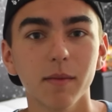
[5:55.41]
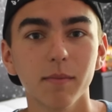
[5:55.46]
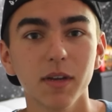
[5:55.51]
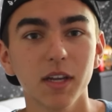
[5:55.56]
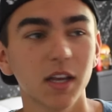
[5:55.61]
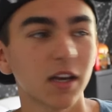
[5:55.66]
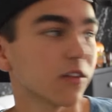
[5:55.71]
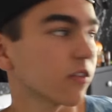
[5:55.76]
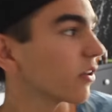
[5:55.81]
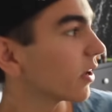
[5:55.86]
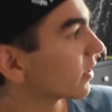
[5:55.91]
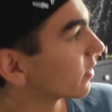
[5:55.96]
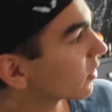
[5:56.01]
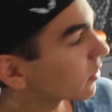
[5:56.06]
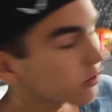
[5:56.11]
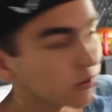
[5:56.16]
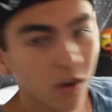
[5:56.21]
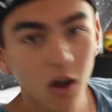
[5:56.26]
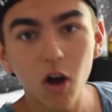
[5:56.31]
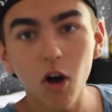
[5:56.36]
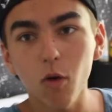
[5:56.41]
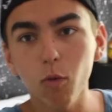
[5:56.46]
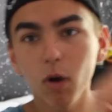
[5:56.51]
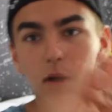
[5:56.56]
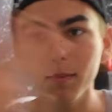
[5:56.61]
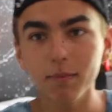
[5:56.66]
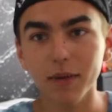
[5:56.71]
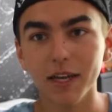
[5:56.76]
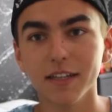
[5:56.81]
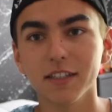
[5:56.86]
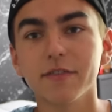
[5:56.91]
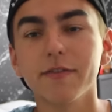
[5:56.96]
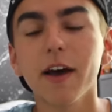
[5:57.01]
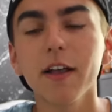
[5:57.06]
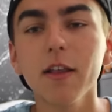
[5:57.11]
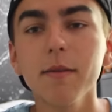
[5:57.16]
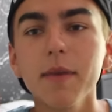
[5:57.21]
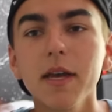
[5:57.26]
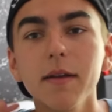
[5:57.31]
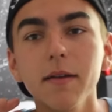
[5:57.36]
Because, like, this is all one big
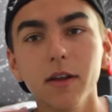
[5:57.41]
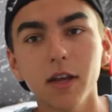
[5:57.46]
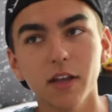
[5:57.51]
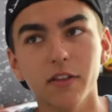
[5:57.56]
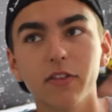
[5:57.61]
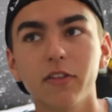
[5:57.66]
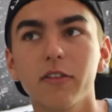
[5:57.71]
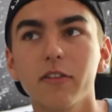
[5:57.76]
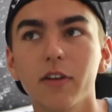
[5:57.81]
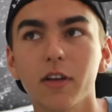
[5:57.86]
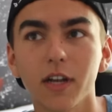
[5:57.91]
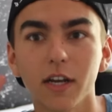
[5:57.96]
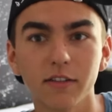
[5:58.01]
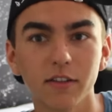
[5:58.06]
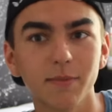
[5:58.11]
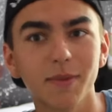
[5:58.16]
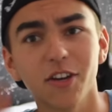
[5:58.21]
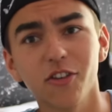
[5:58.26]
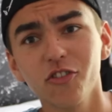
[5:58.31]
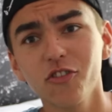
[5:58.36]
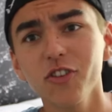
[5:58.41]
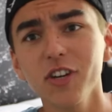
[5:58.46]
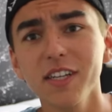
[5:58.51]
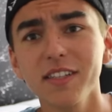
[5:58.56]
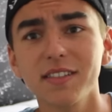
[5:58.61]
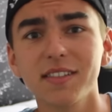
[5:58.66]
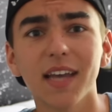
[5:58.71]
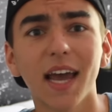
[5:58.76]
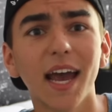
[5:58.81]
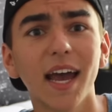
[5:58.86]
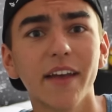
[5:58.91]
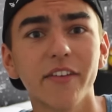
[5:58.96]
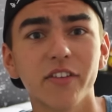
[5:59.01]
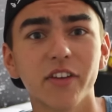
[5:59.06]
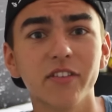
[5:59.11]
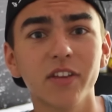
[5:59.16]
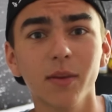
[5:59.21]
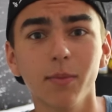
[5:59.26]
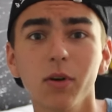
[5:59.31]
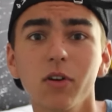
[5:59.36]
development. It's connected by streets, as
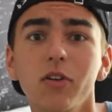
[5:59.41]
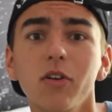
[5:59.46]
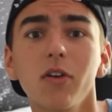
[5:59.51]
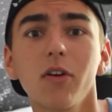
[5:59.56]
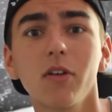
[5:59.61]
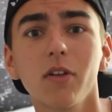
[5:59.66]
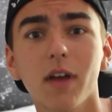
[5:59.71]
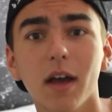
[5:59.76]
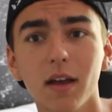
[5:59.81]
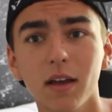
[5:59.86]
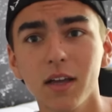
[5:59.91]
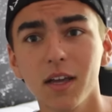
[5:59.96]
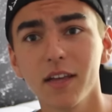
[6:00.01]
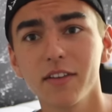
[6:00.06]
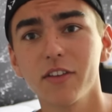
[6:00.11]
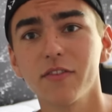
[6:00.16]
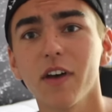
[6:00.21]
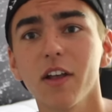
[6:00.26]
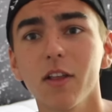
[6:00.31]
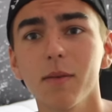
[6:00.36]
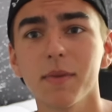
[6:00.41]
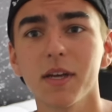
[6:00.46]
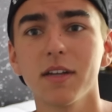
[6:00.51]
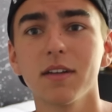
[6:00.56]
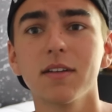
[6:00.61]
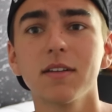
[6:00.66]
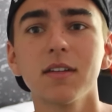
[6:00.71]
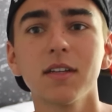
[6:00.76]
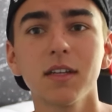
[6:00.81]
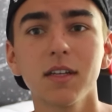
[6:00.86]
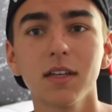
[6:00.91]
a typical development